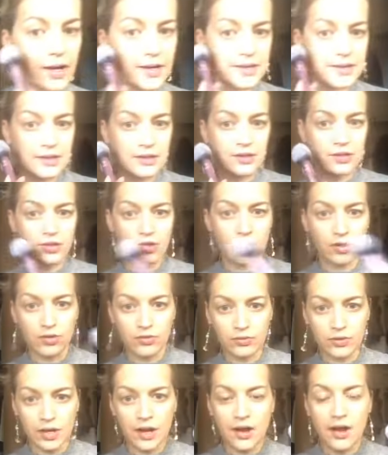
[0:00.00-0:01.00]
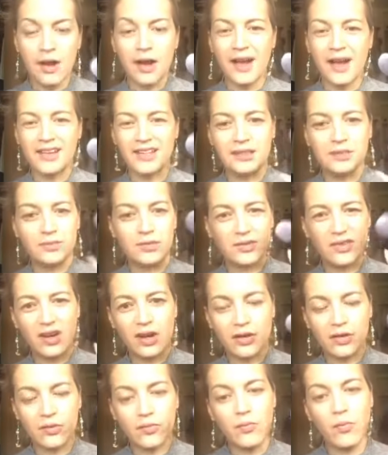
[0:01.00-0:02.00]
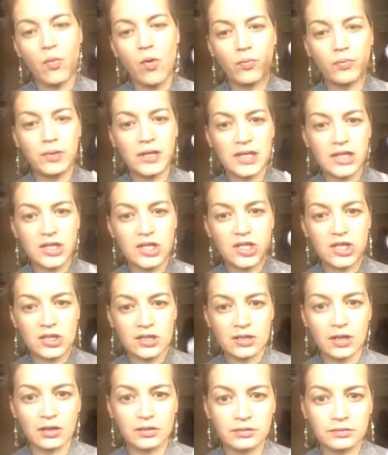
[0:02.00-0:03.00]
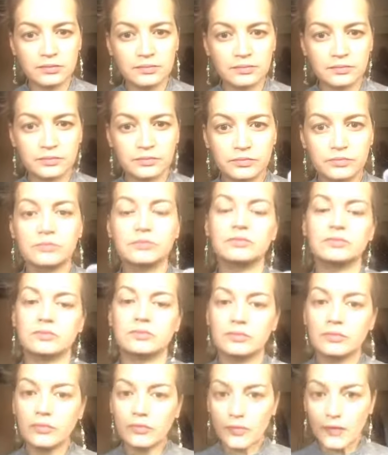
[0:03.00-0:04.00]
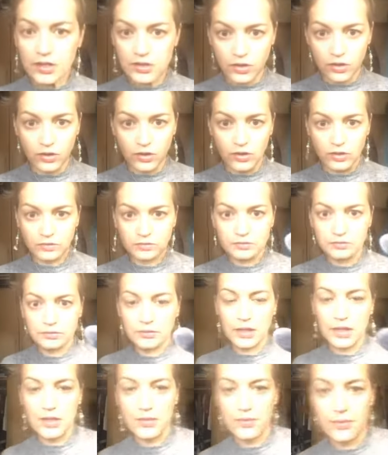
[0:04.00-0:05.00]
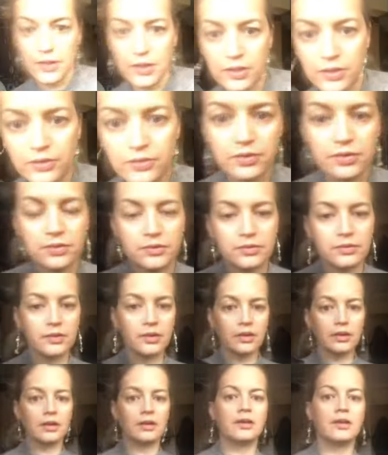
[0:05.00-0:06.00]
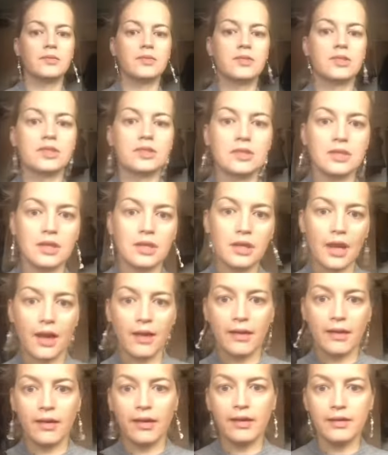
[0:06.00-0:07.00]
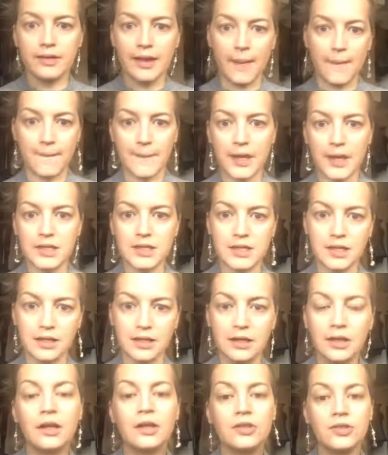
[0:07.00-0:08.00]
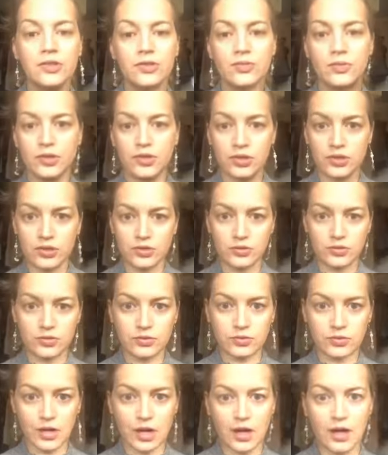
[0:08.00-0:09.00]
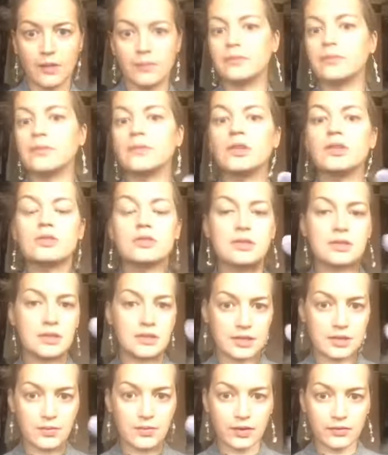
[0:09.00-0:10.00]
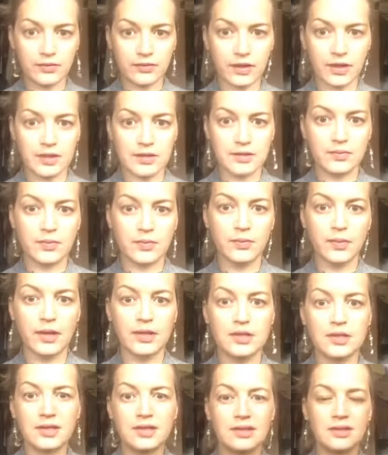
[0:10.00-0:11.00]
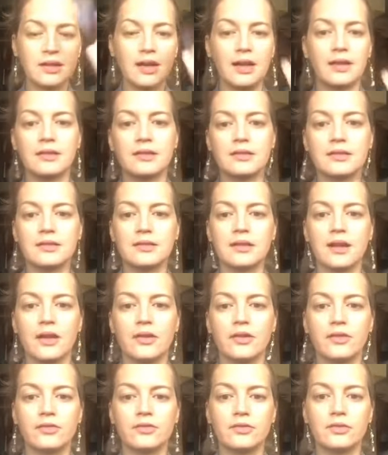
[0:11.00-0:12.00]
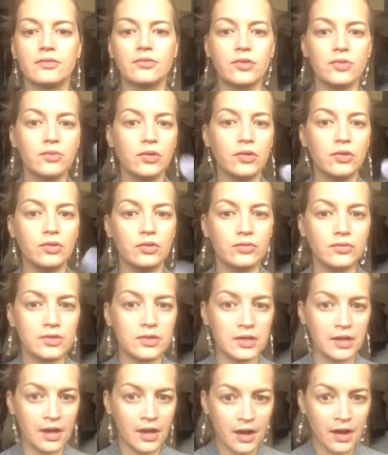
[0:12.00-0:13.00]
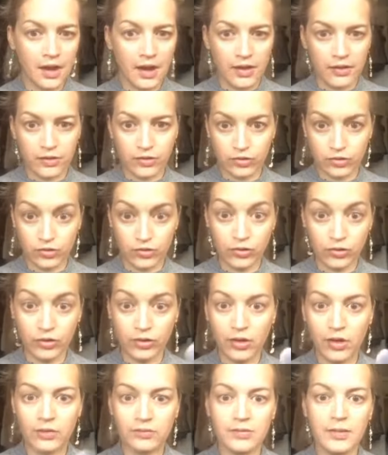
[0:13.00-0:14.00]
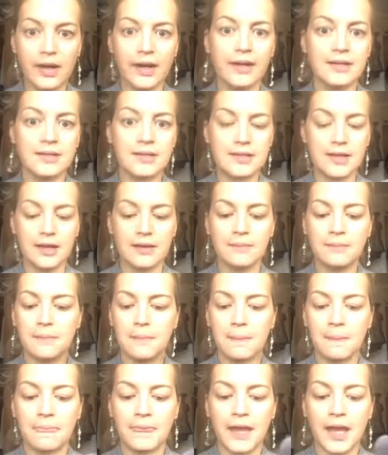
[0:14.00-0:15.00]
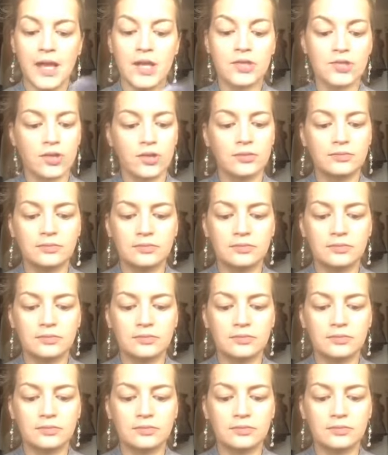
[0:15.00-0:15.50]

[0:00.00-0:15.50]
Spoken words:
skin tone, I need a bit kind of more peachy tone, so that's what I use. Let me just see. Yeah, better. Just want you to see my face a bit better, because sun is kind of removes the true look of my skin. So